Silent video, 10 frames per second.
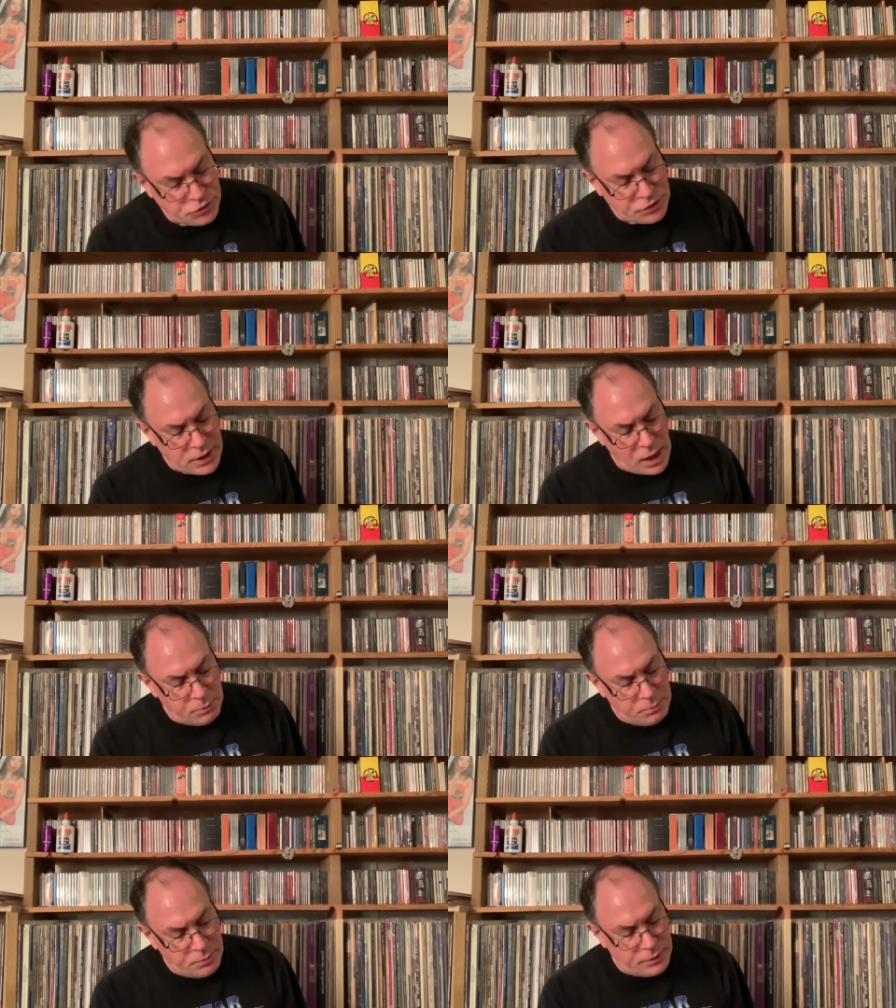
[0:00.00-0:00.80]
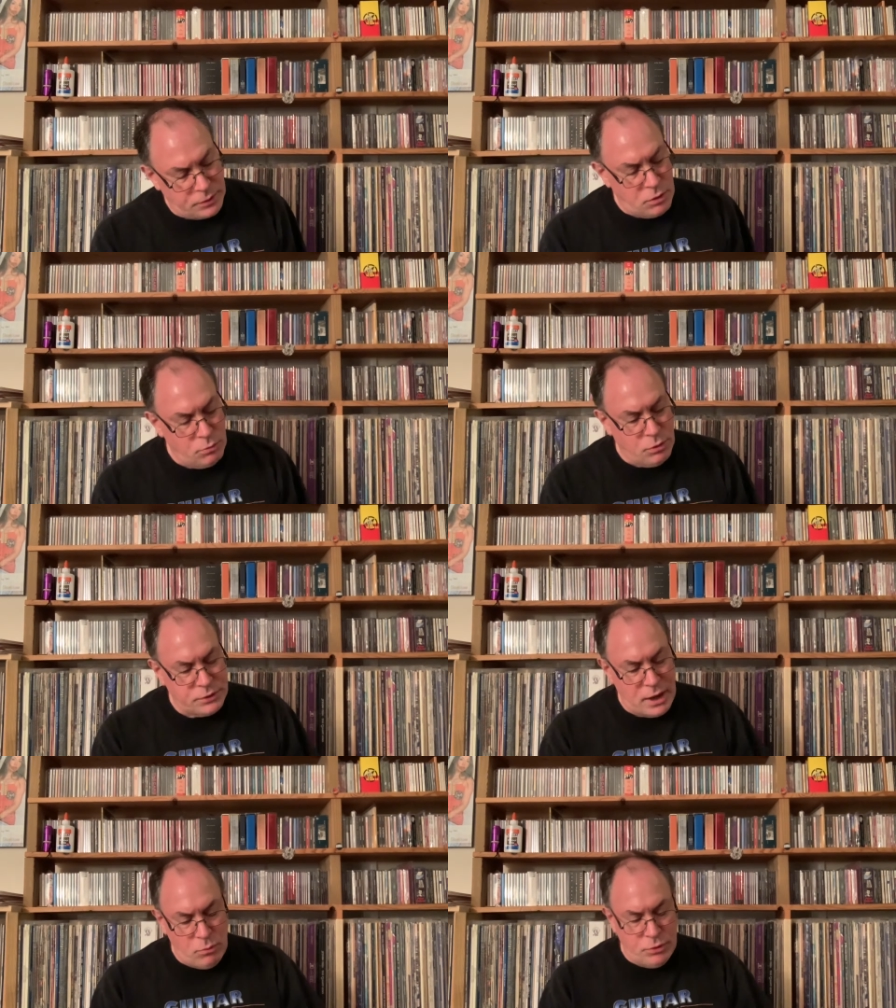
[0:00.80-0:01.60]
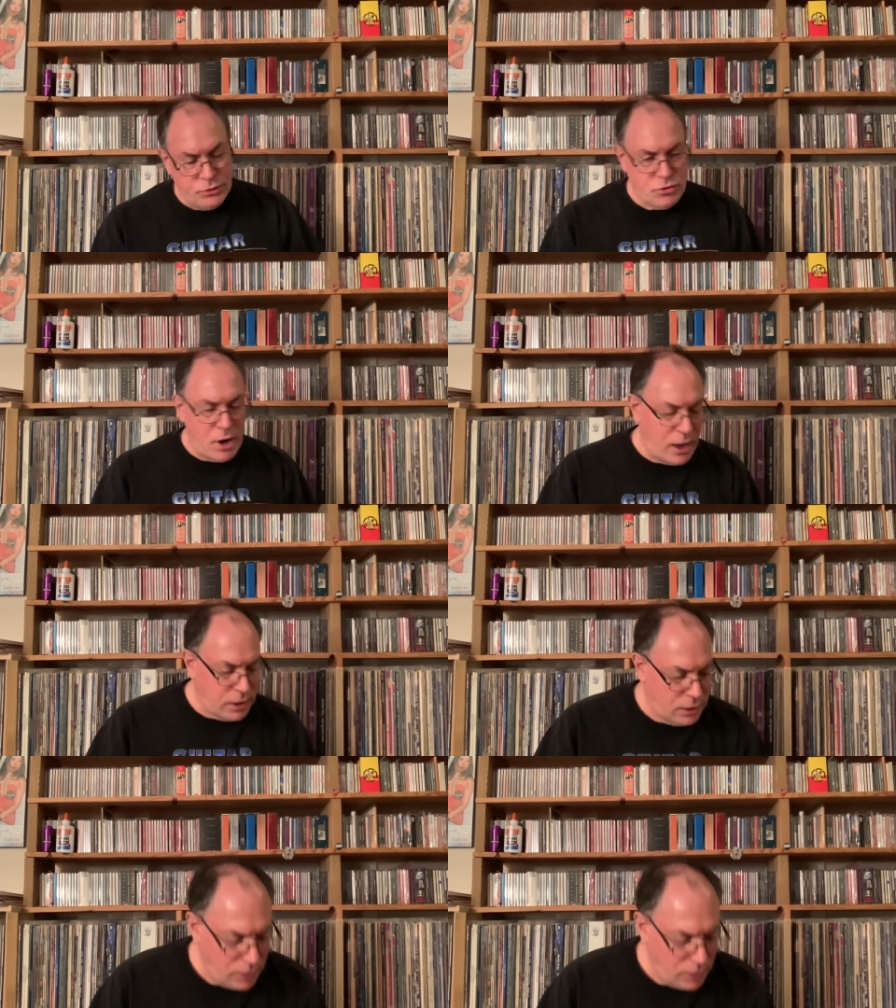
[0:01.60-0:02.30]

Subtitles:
the album, but co-wrote that one track,